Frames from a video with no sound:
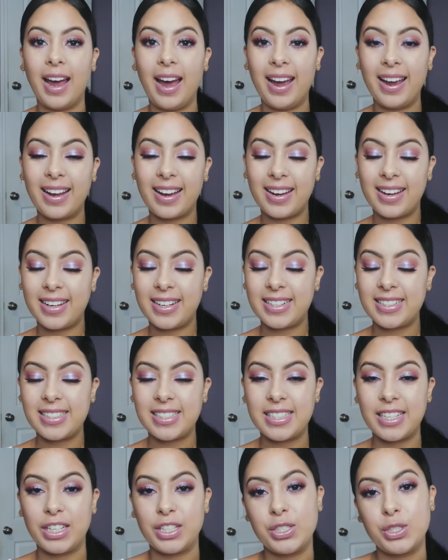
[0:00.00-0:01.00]
Hi guys,
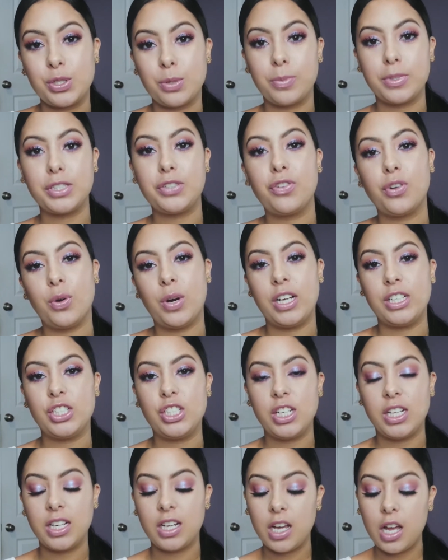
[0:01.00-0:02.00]
thank you so much for
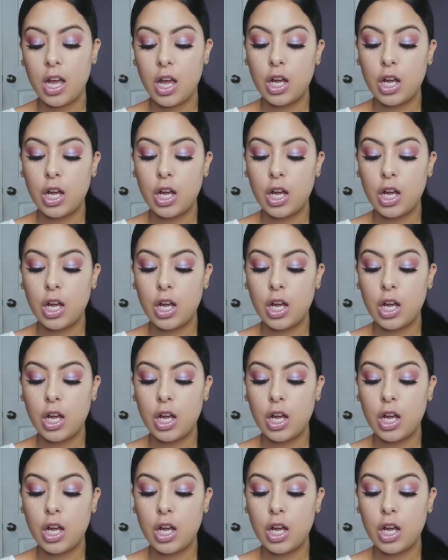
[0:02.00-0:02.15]
watching.